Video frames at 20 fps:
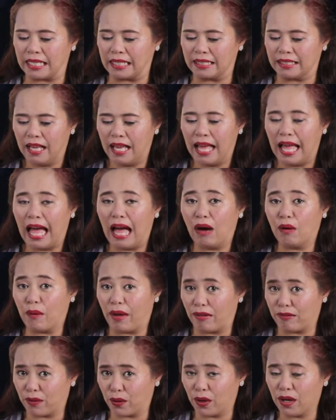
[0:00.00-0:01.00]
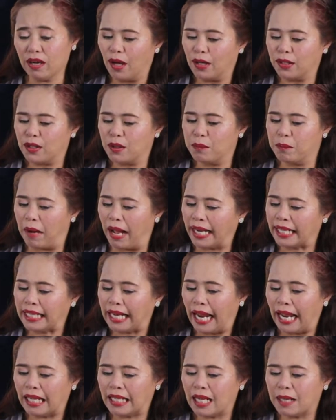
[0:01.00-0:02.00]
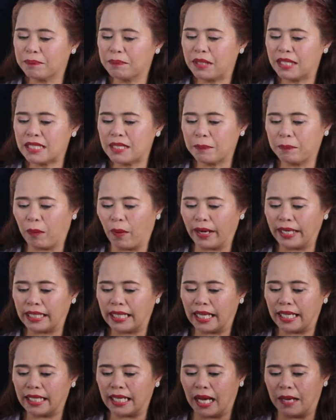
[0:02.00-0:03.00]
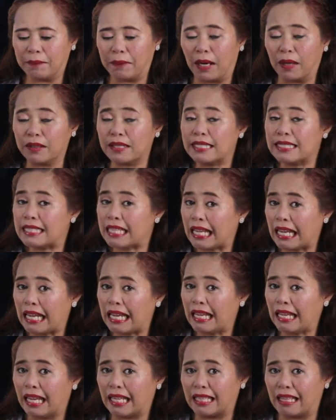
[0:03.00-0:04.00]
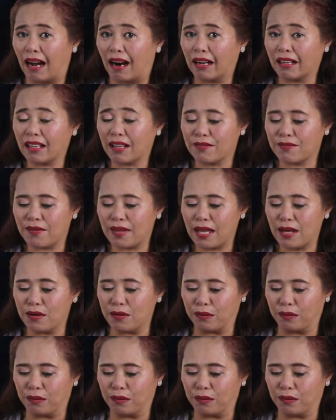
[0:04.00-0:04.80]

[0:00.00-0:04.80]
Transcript: However, you might end up disappointed about seeing a dark view.